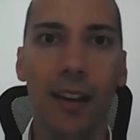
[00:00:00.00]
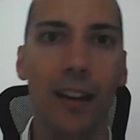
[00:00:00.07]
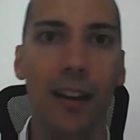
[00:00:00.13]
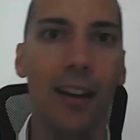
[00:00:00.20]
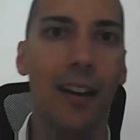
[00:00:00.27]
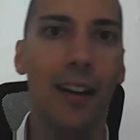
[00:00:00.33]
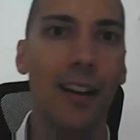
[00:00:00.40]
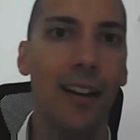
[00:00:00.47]

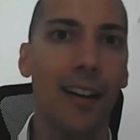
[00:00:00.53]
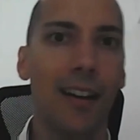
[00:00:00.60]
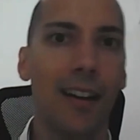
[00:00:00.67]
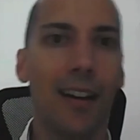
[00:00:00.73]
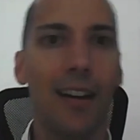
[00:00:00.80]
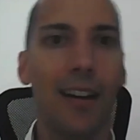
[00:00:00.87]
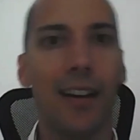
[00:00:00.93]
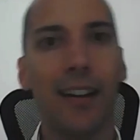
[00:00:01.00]

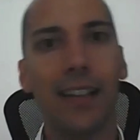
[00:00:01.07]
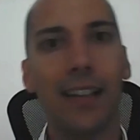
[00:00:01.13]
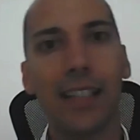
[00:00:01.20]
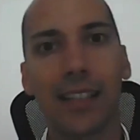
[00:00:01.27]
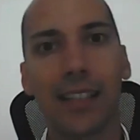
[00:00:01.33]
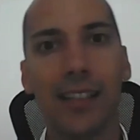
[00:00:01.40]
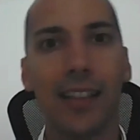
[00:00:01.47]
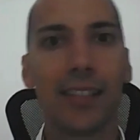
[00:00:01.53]

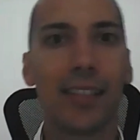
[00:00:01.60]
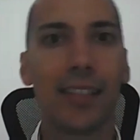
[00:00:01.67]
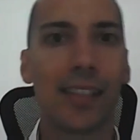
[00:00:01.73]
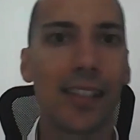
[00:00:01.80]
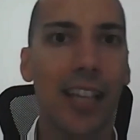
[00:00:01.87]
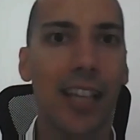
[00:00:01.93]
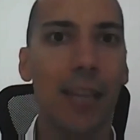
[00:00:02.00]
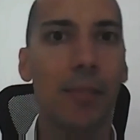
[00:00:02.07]
it's not the
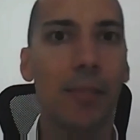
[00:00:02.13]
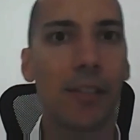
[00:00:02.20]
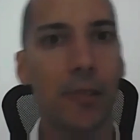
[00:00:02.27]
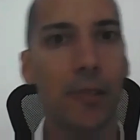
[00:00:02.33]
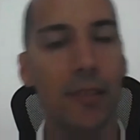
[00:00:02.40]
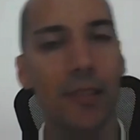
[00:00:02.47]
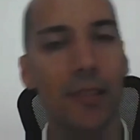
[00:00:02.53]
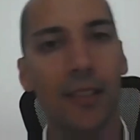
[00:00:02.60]
same as
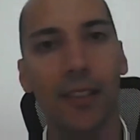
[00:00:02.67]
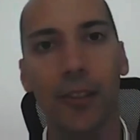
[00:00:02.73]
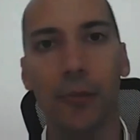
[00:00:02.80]
for the,